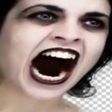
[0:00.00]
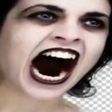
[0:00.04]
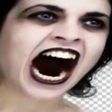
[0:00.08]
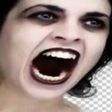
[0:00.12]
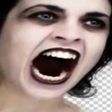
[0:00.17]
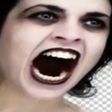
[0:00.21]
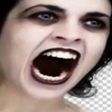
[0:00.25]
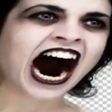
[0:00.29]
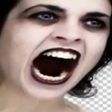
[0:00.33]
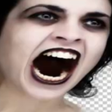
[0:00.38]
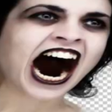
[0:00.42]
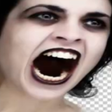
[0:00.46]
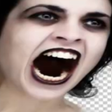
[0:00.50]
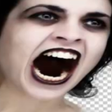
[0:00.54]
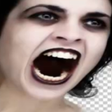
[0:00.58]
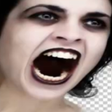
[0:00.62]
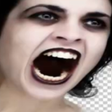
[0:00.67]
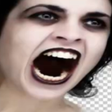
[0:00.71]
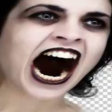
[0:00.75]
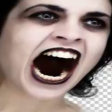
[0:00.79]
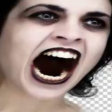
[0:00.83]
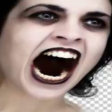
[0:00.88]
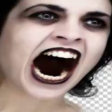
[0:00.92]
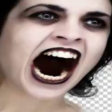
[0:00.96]

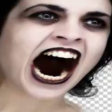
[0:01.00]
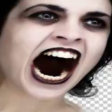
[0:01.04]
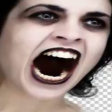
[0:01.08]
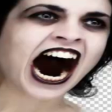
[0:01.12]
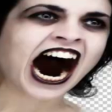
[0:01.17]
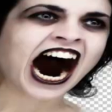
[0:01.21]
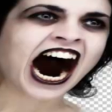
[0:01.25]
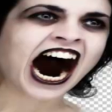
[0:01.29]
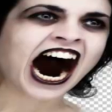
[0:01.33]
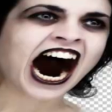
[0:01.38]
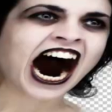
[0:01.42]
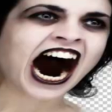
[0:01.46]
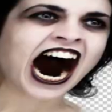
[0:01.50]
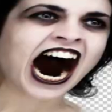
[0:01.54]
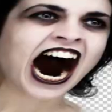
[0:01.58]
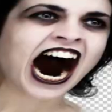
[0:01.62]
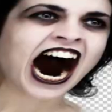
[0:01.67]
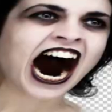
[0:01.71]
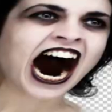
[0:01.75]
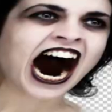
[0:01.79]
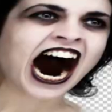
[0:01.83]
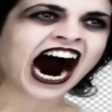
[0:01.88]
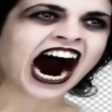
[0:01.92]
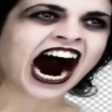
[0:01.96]

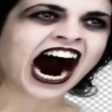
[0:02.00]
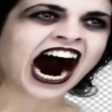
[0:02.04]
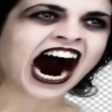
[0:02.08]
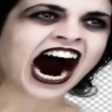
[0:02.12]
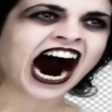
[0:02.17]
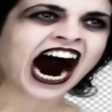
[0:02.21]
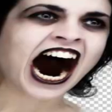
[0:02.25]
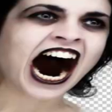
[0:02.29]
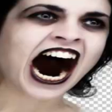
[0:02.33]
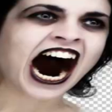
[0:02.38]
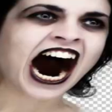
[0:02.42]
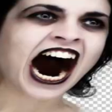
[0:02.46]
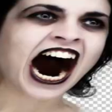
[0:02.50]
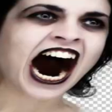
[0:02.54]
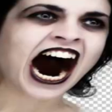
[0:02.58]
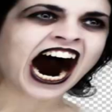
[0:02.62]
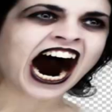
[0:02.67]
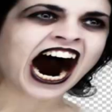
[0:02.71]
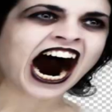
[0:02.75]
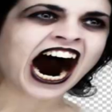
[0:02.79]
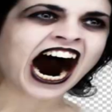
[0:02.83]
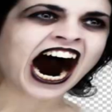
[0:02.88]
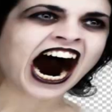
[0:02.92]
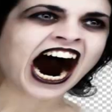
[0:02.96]

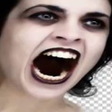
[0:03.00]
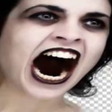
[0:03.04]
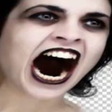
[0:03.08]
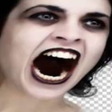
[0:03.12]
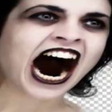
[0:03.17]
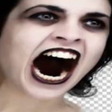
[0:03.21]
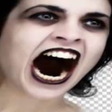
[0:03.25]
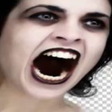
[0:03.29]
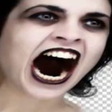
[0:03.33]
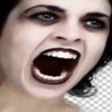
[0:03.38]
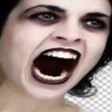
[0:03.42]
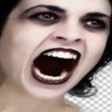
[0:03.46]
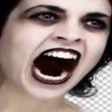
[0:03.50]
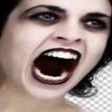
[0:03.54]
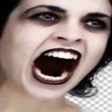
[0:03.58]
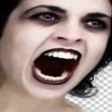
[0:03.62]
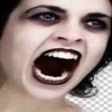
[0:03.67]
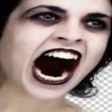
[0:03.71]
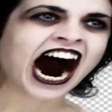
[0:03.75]
No one is speaking in this clip.